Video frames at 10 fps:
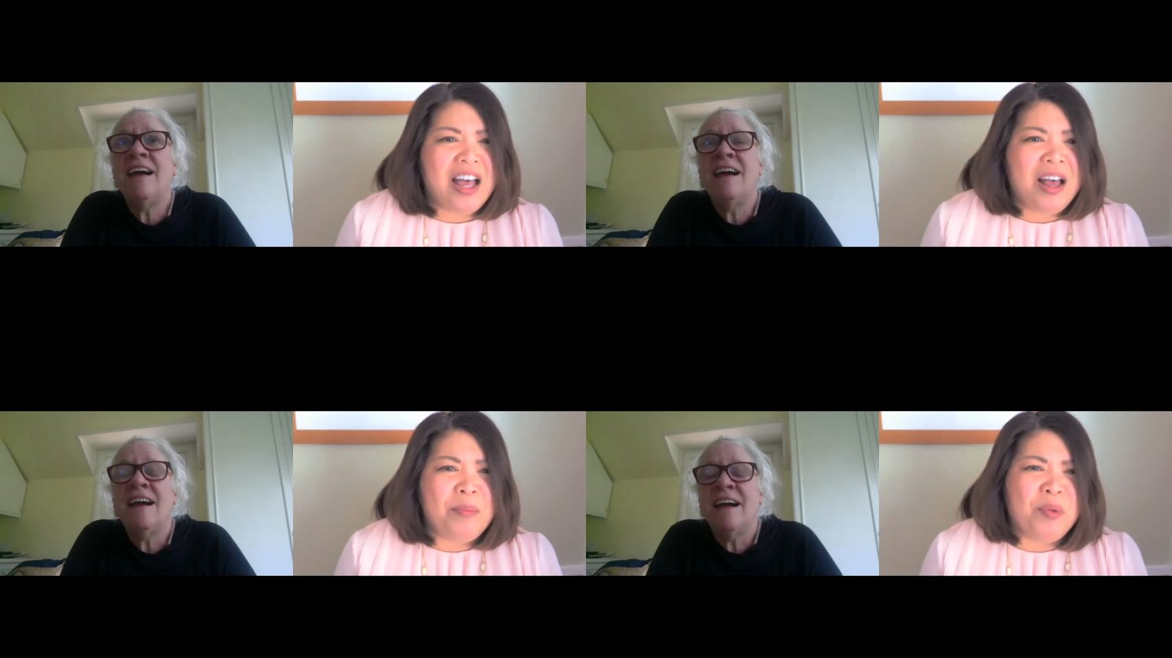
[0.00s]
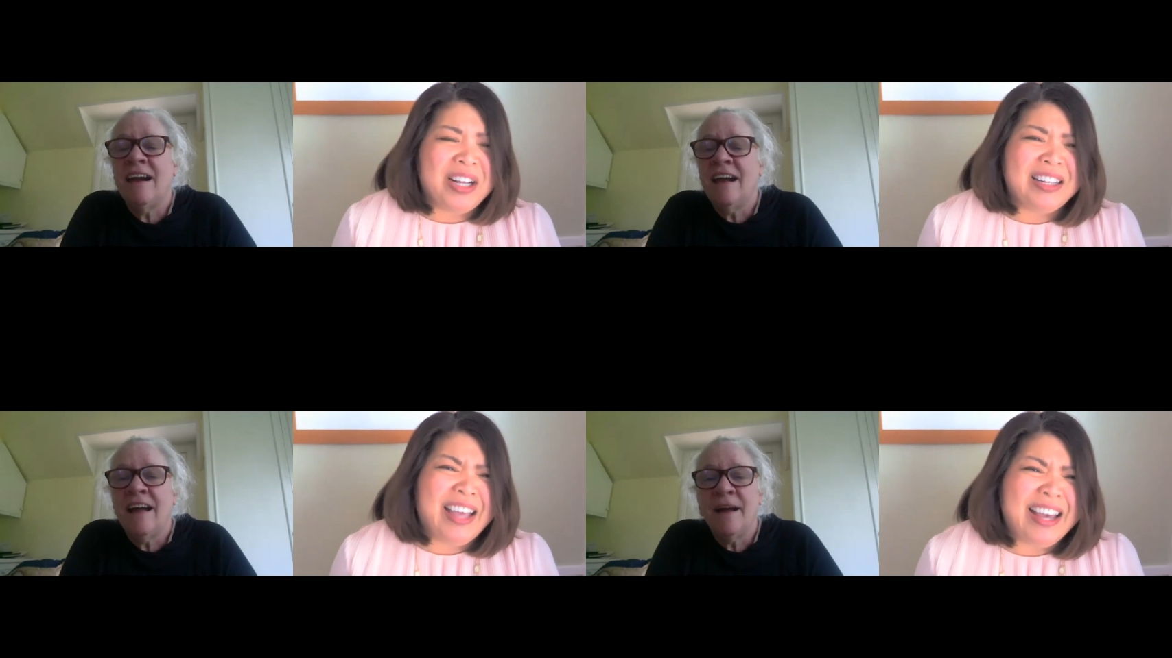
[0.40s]
Speaker 1: a
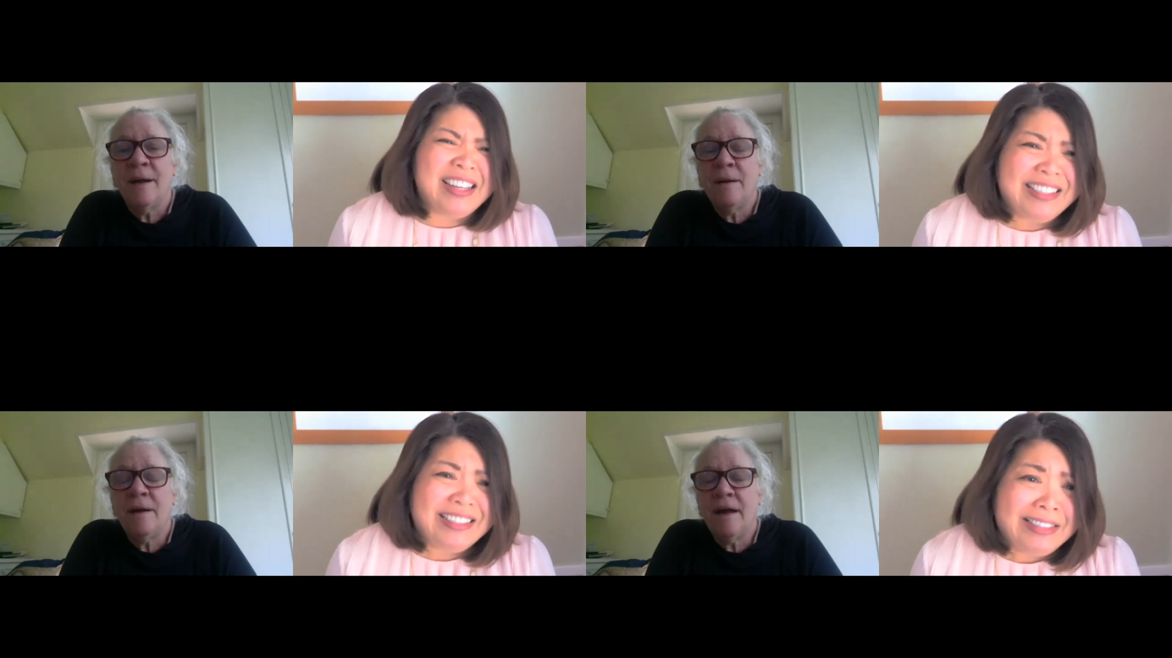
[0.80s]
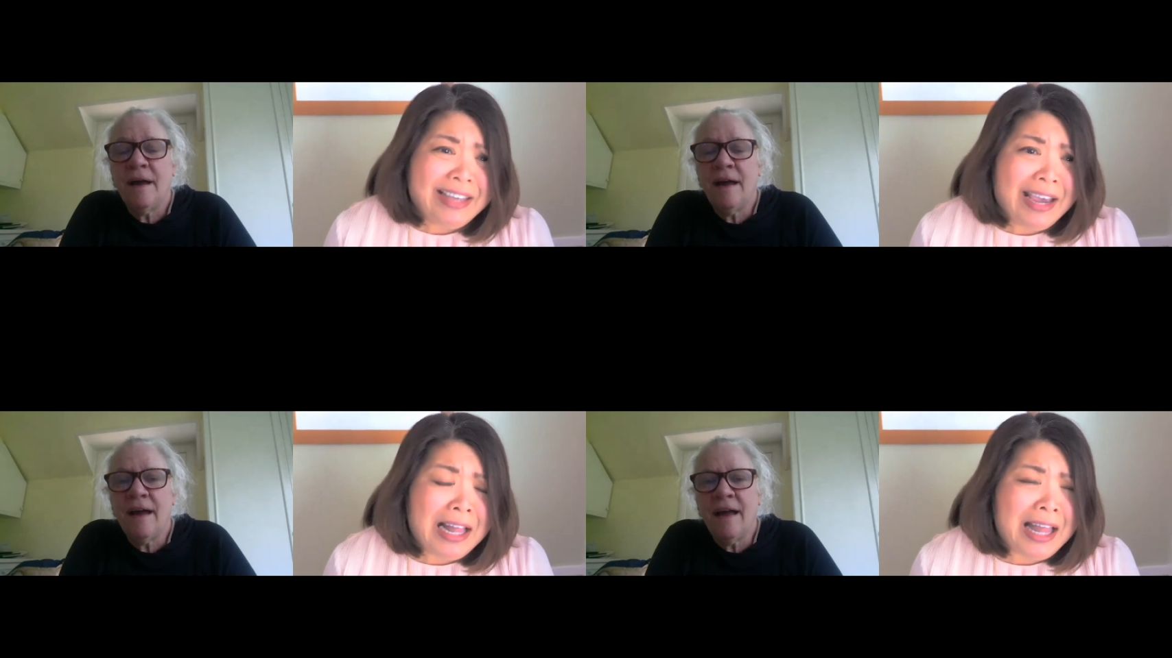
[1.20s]
more classy
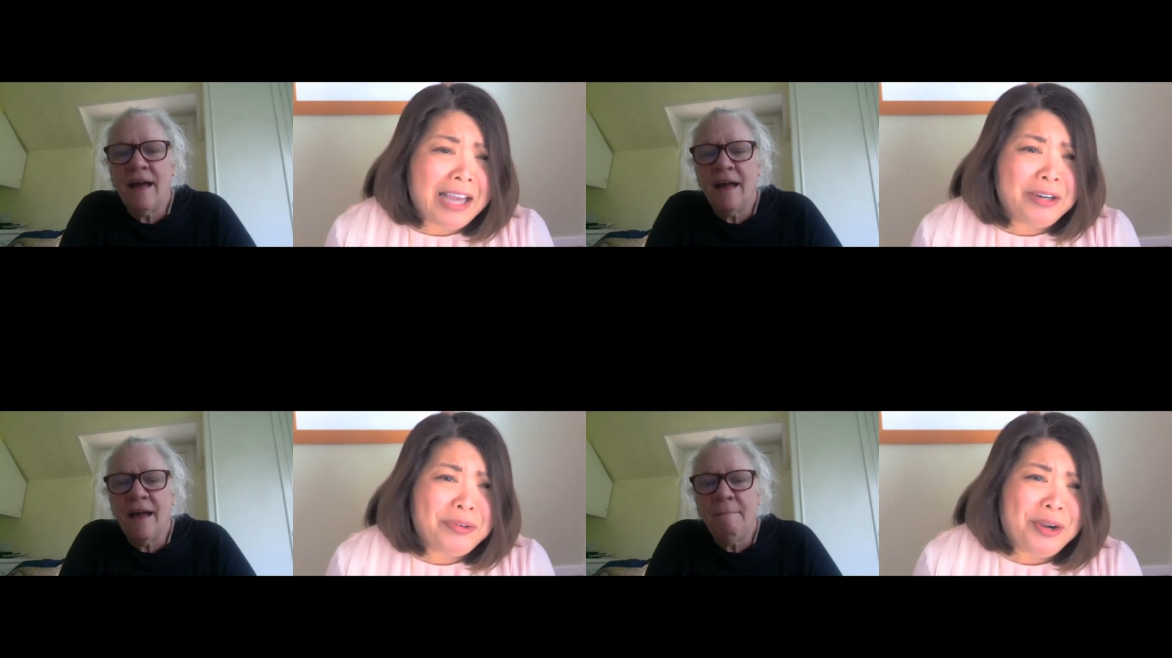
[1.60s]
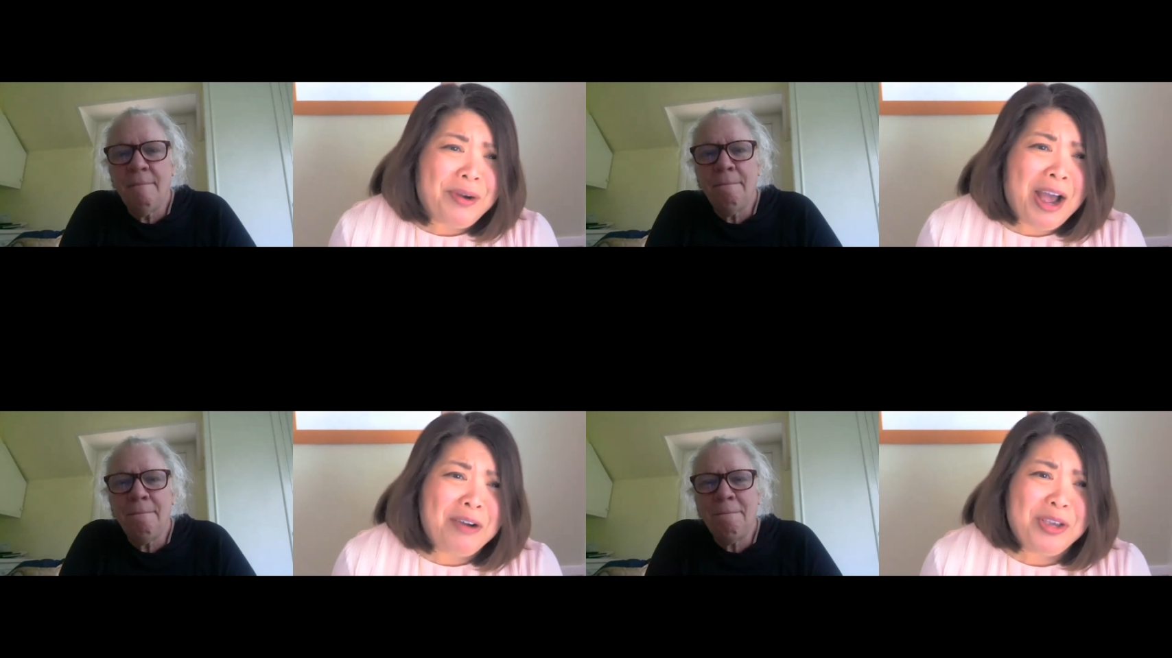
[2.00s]
scale. I don't
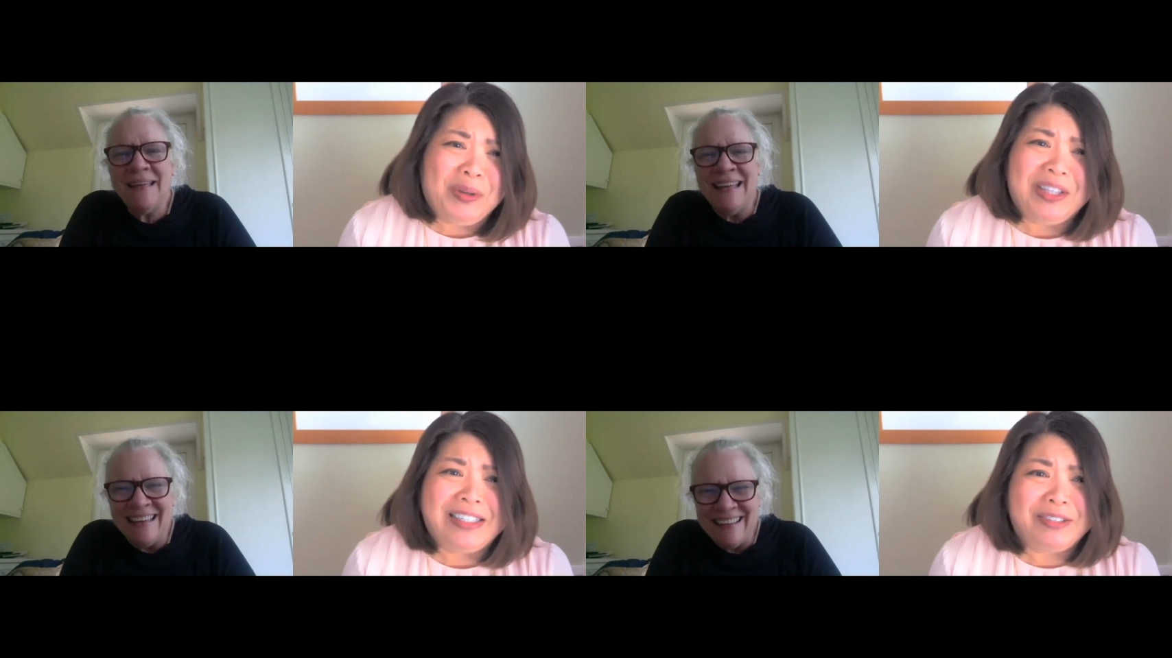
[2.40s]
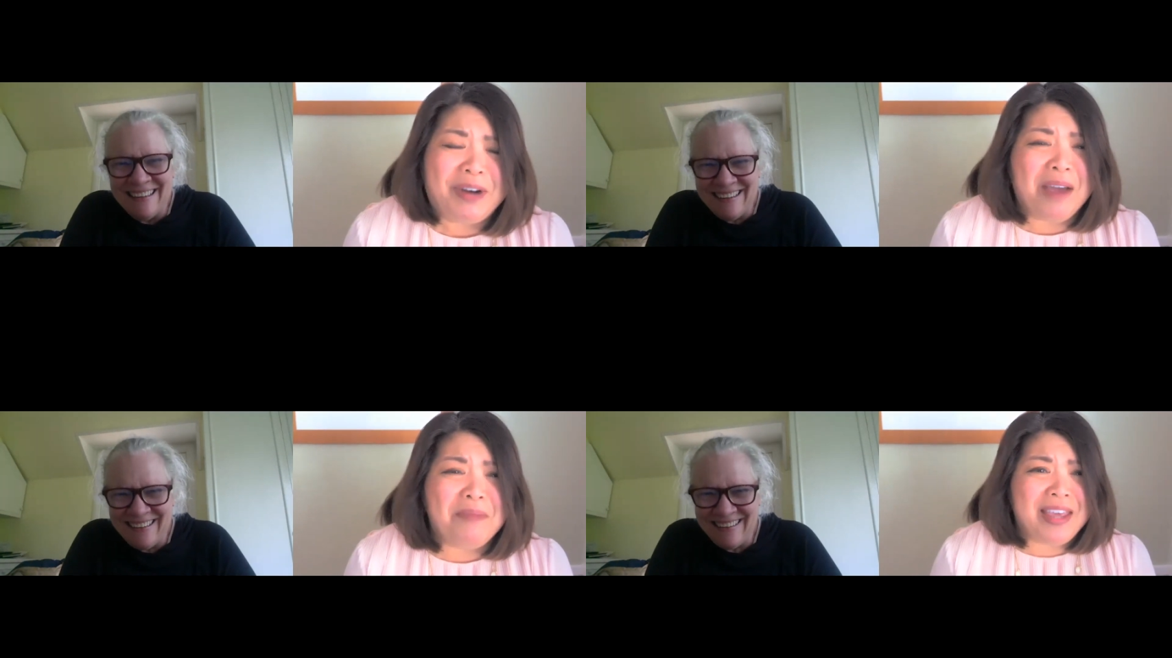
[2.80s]
know how you would
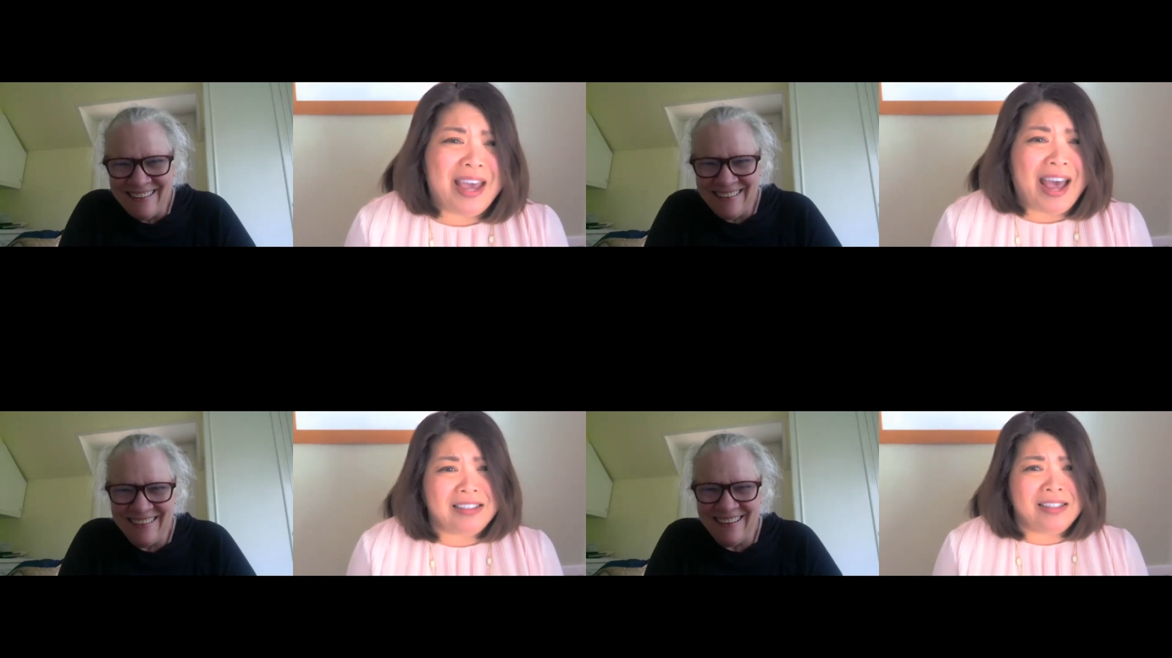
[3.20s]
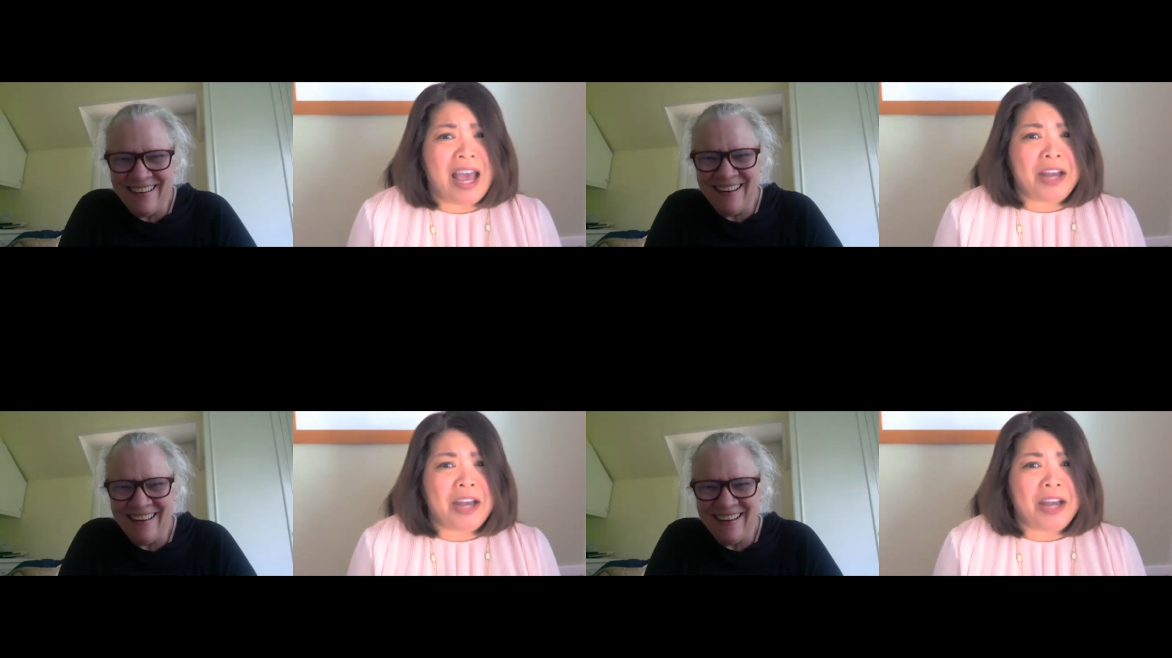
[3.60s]
describe that.